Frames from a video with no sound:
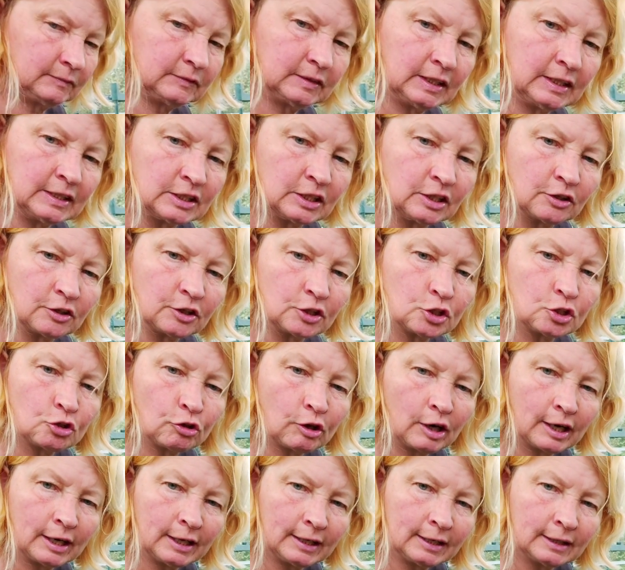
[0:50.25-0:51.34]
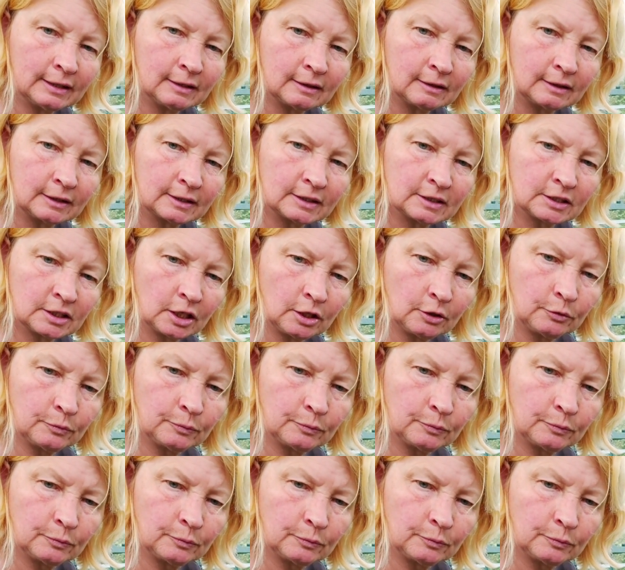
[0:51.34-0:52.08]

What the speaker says: is another tray like so,